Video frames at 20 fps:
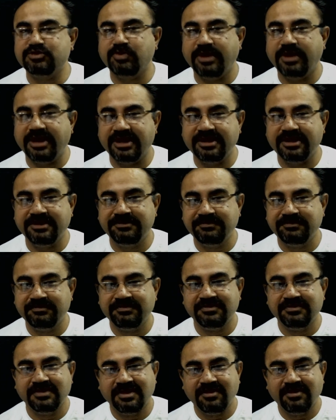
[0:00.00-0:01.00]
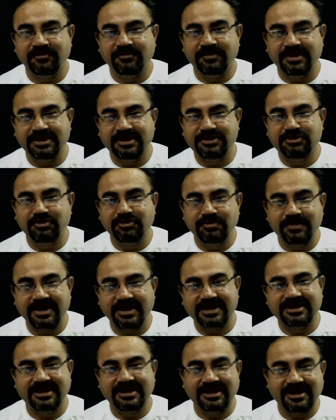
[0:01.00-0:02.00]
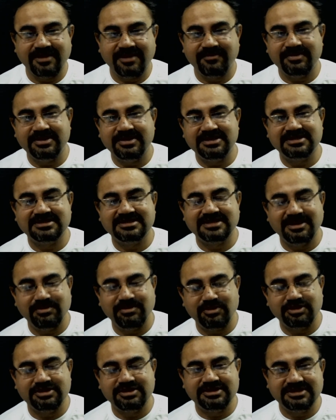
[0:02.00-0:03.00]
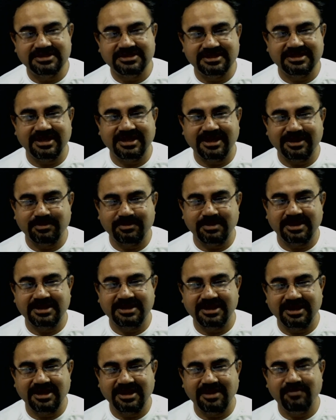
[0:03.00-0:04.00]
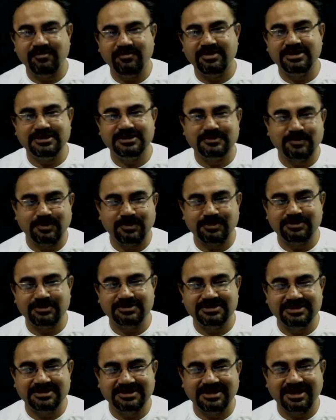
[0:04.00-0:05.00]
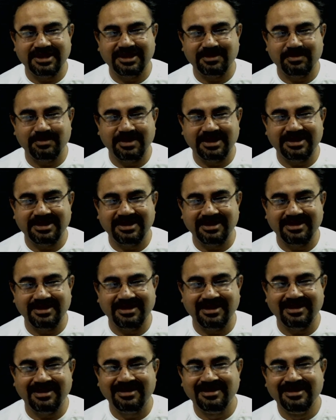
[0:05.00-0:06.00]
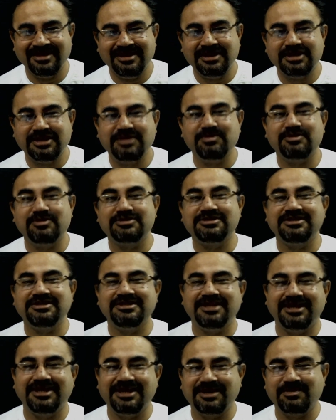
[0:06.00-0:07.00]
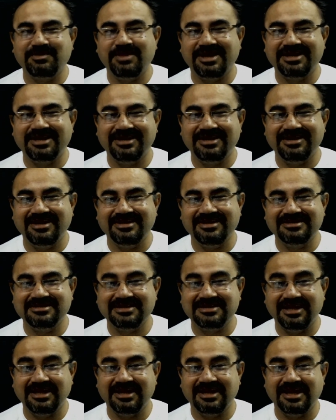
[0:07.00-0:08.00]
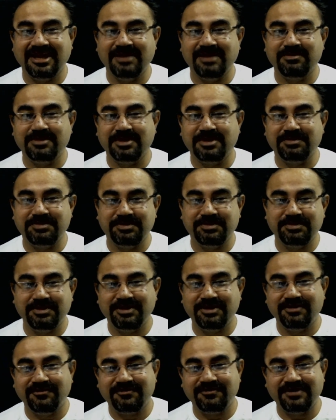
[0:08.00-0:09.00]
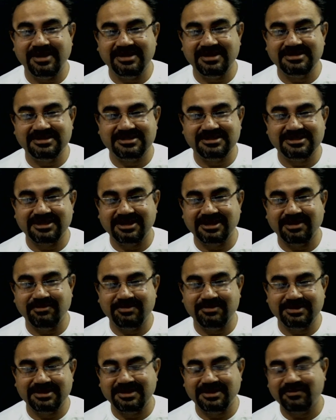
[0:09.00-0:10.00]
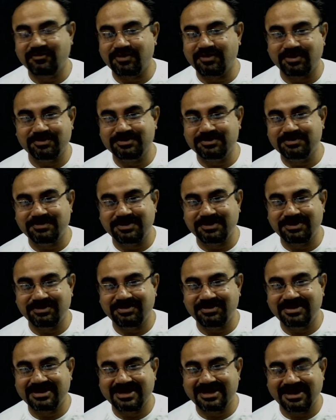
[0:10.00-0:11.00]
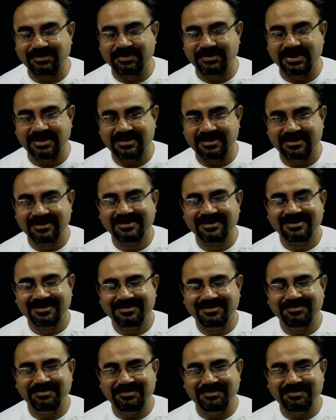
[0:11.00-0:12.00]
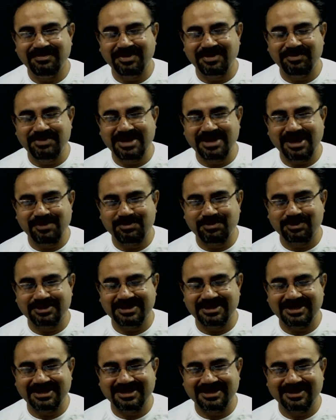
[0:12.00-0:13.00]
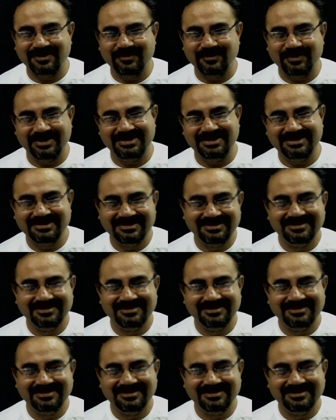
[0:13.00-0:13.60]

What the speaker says: why when two bacteria, one is chemosynthetic bacteria and one is photosynthetic bacteria, chemosynthetic bacteria is saying I am capable of digesting everything from the periodic table, maybe hypothetical one,